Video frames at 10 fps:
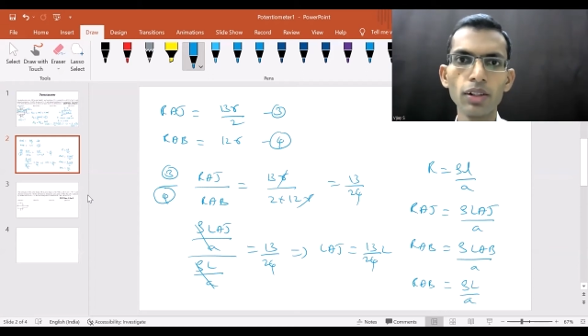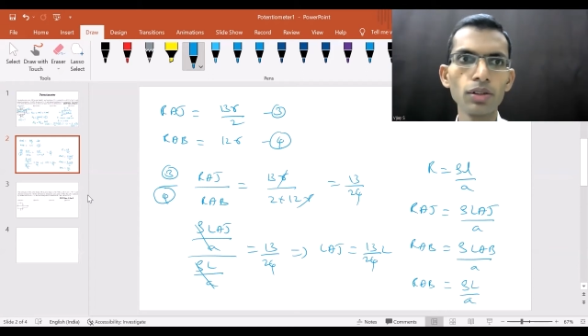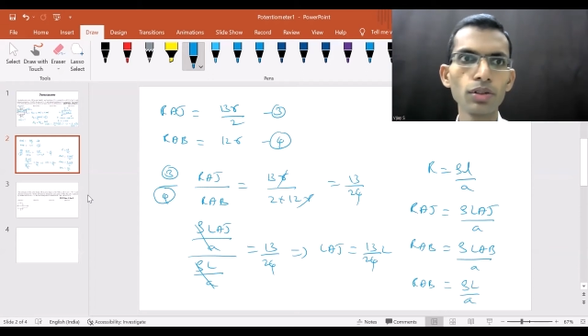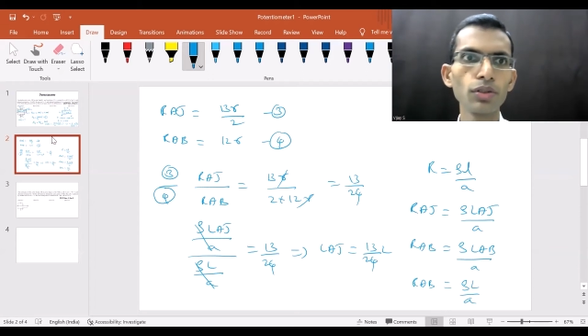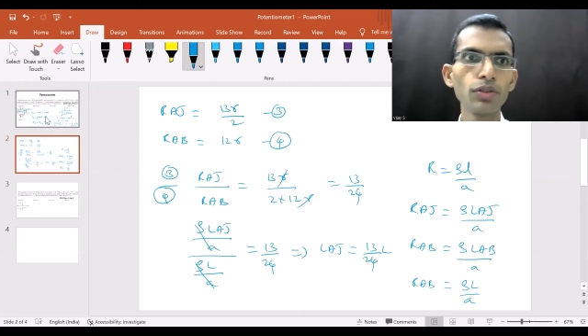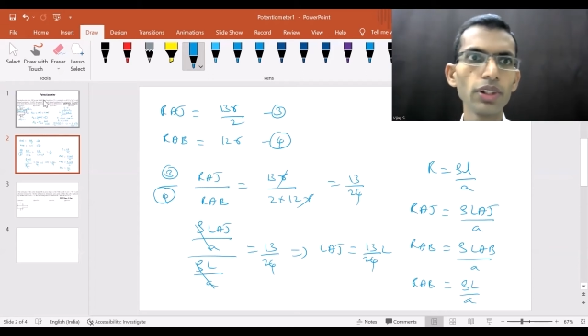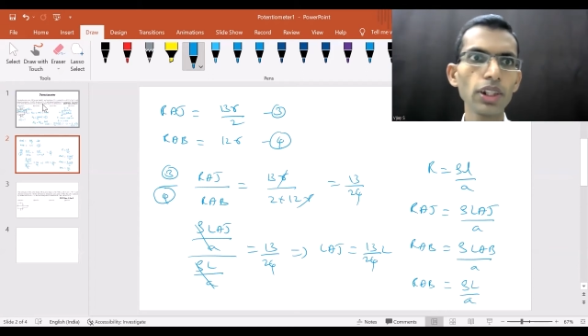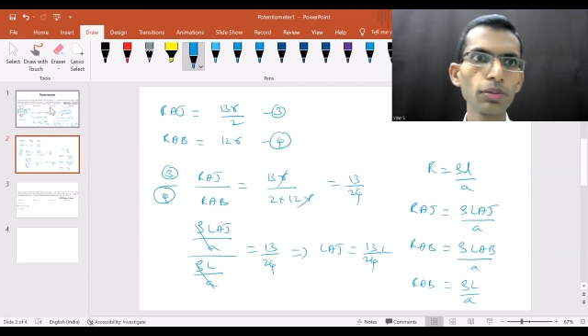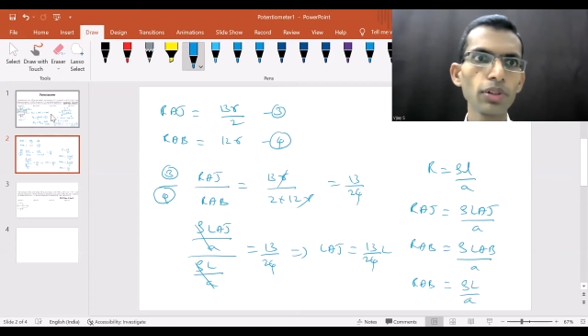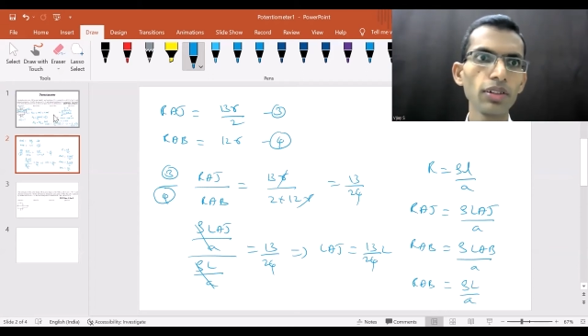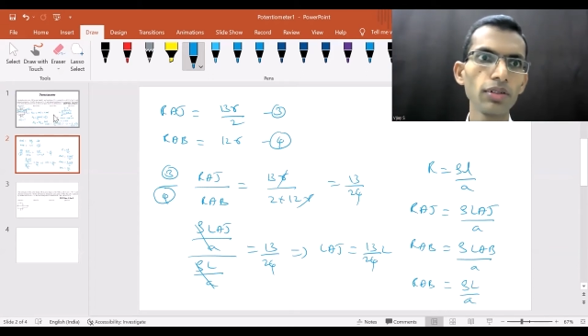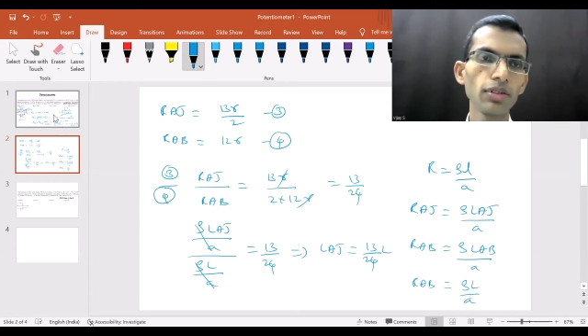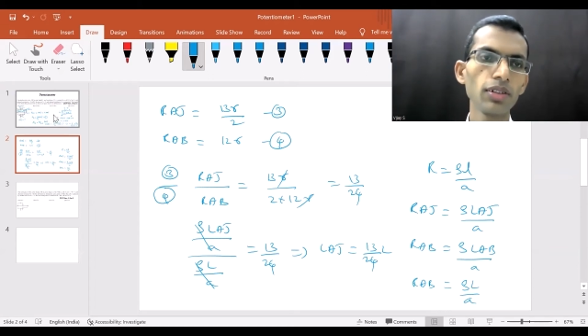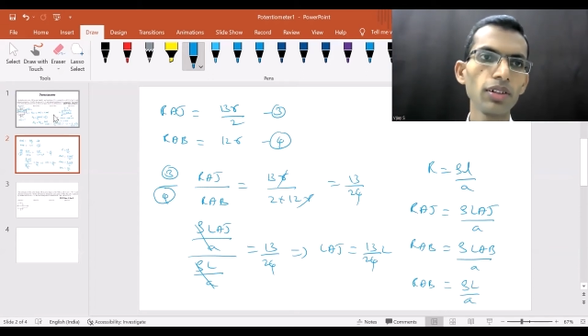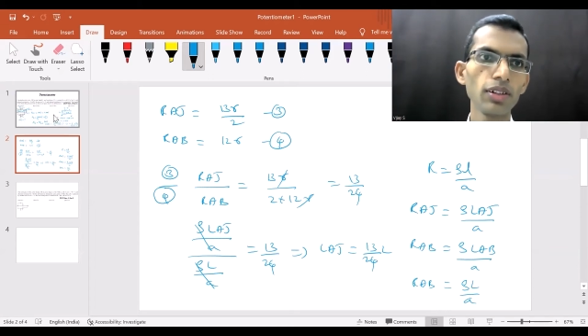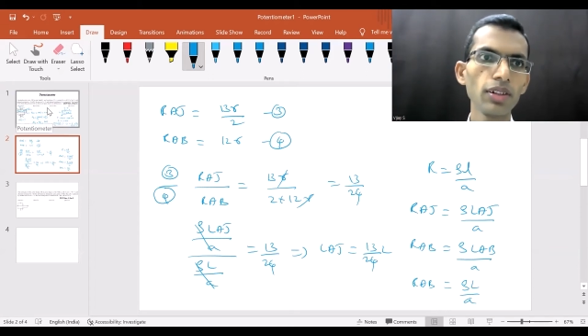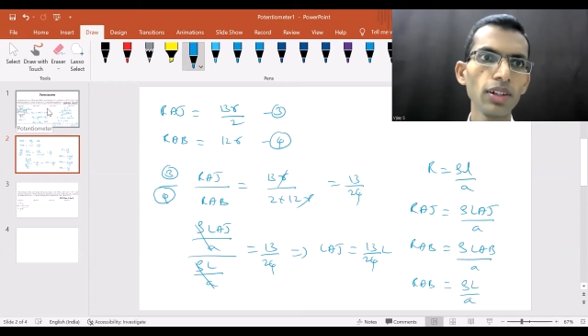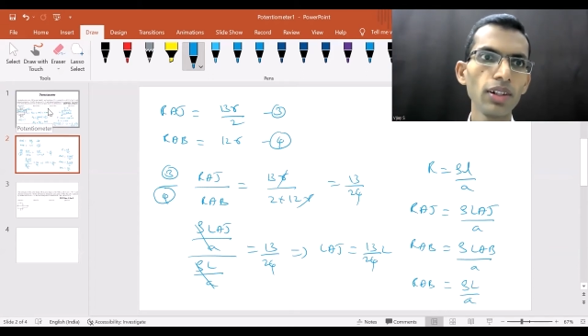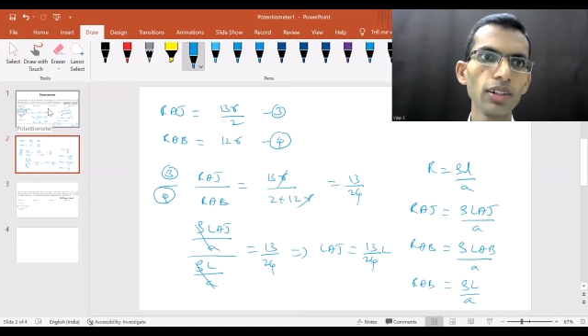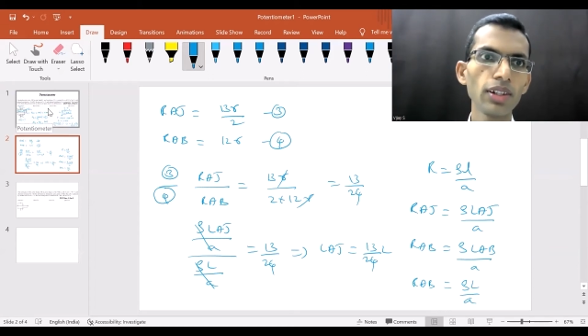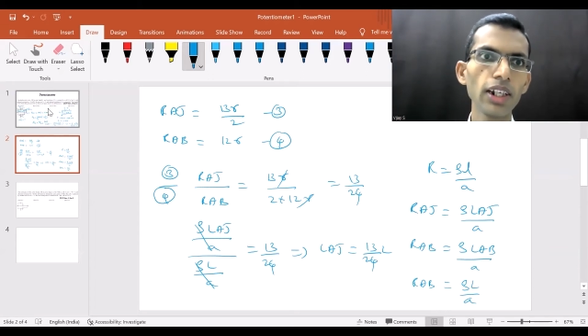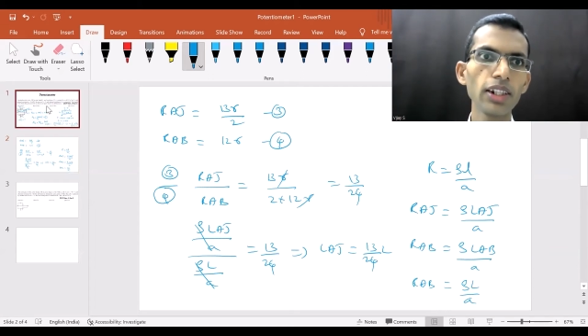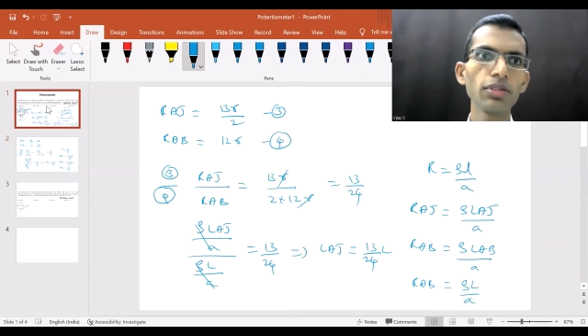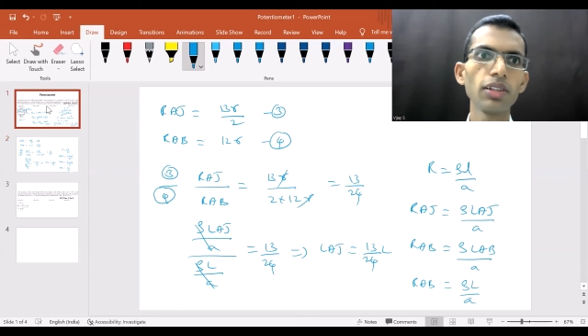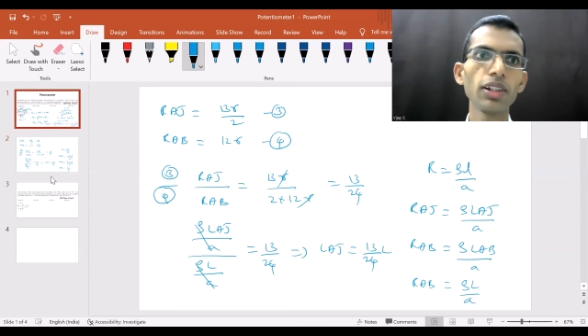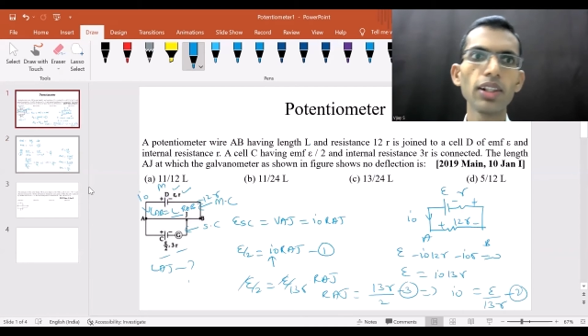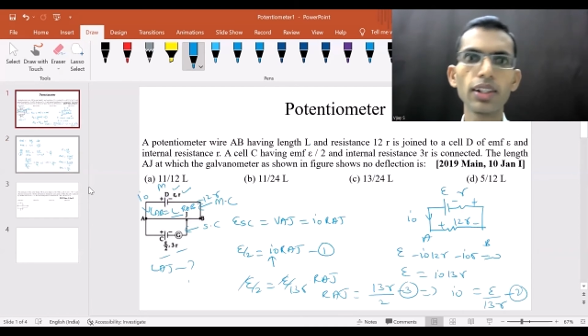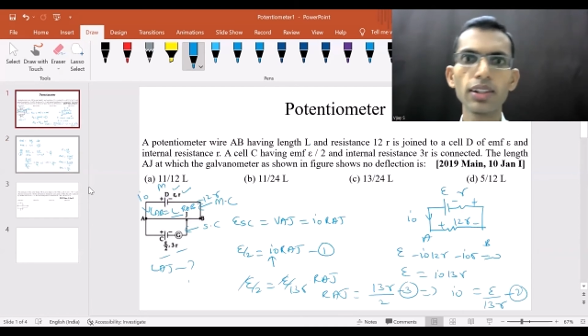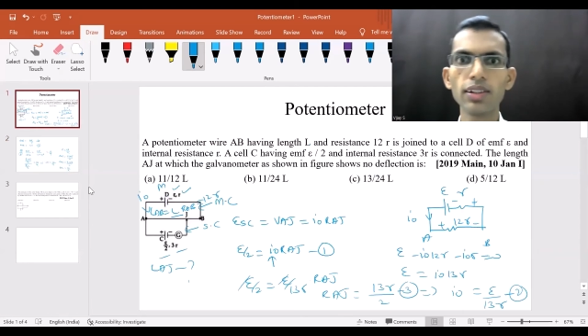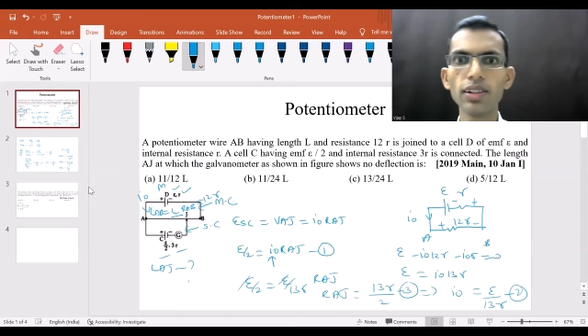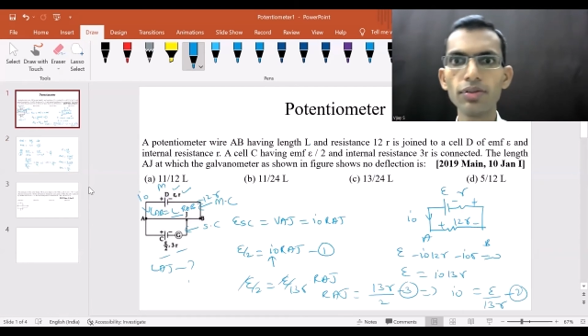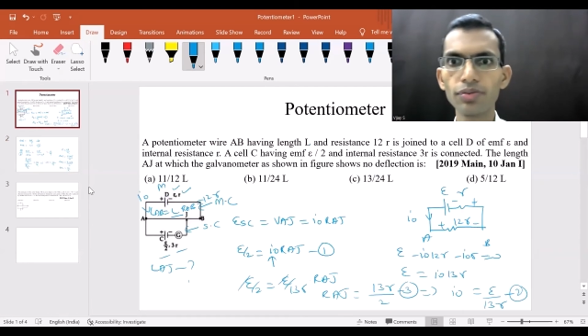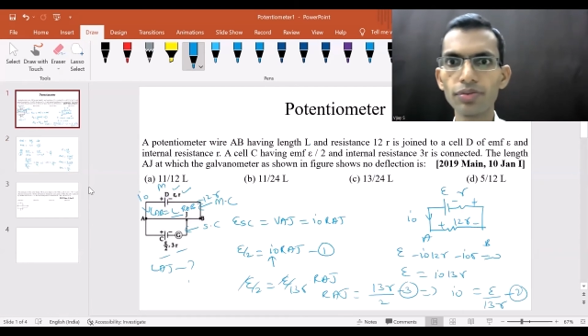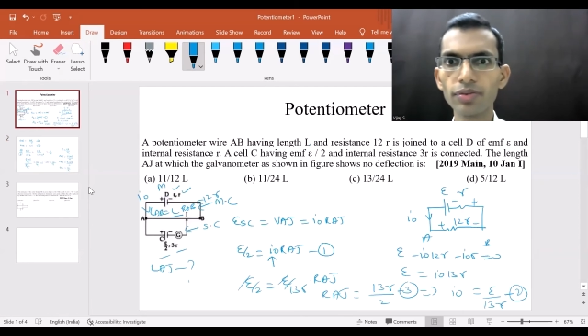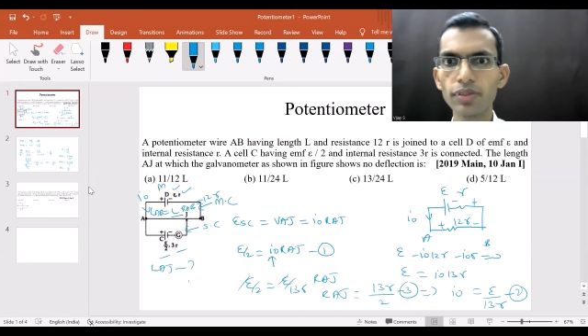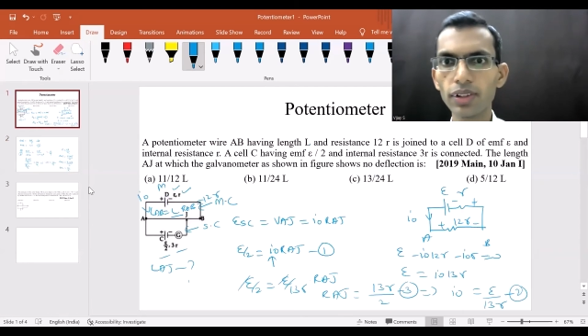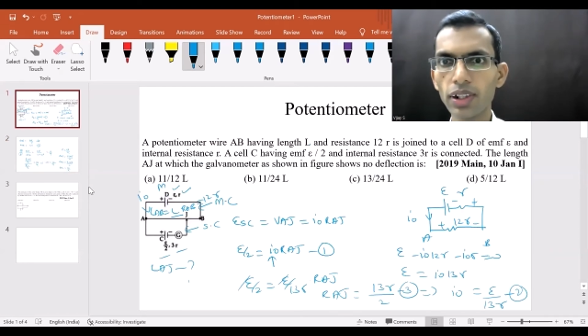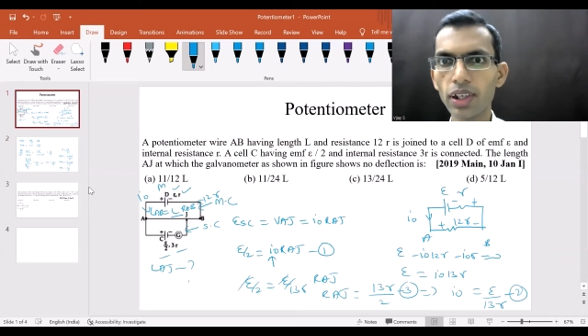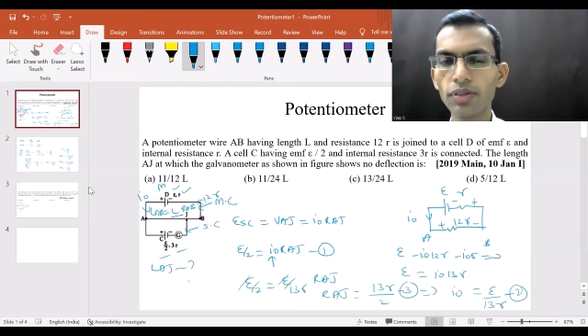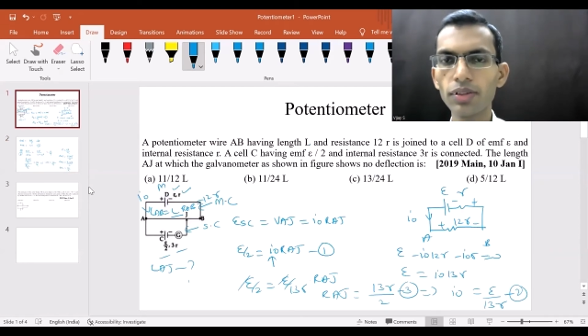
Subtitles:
So which option is satisfying? Let us see. Yeah.